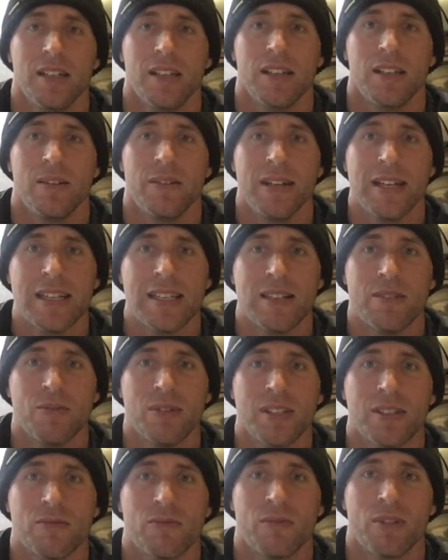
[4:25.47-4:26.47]
the reason it
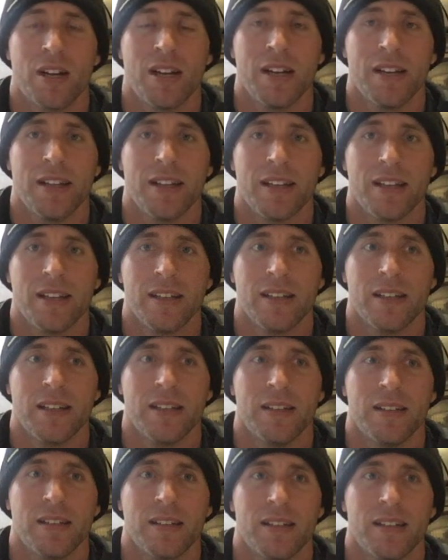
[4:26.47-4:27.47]
wasn't running,
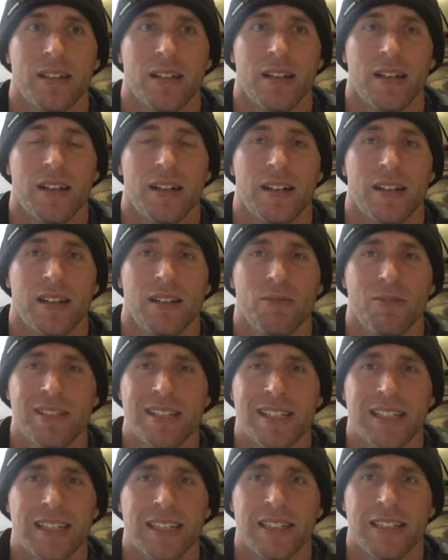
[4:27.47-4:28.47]
it
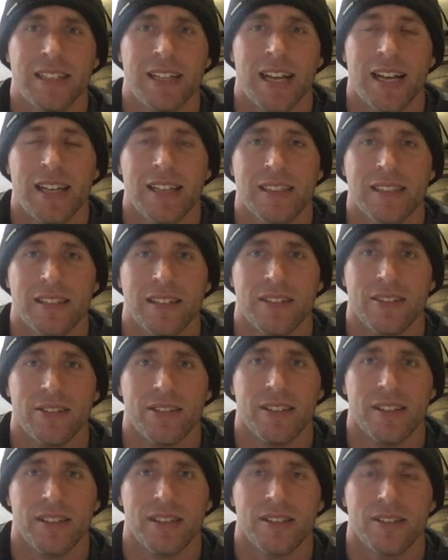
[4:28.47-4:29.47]
wasn't getting gas down
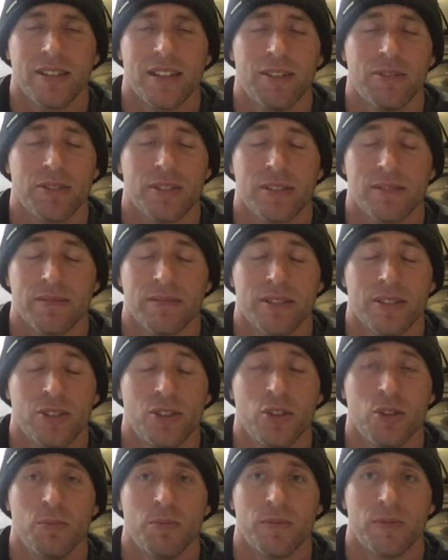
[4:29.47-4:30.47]
in there. So that was
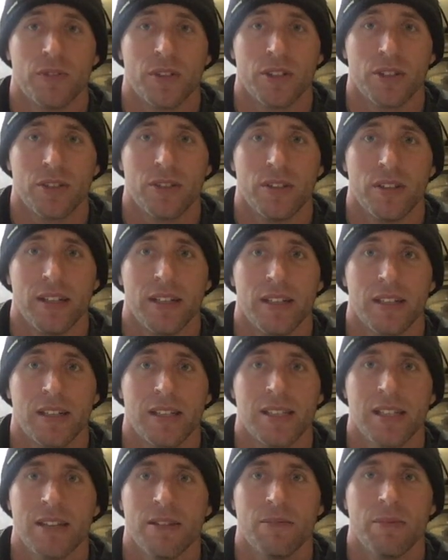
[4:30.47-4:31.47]
super frustrating,
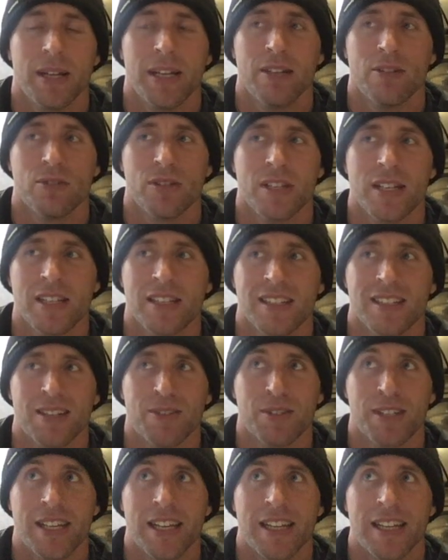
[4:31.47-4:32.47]
because it made no sense, because I
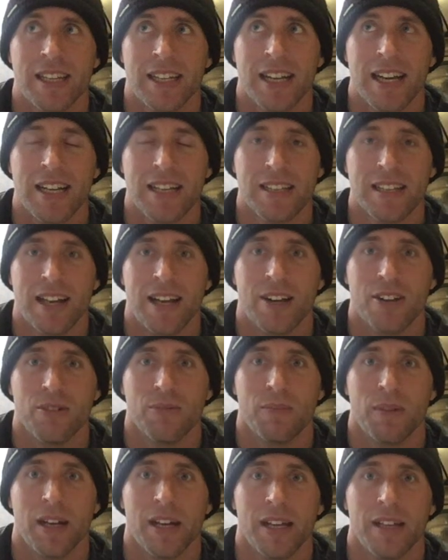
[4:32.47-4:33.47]
was getting gas out
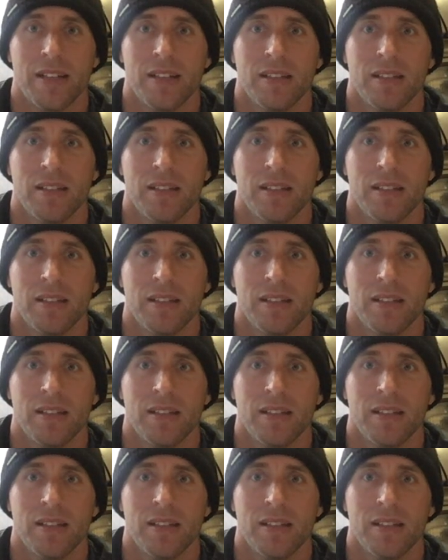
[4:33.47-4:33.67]
of my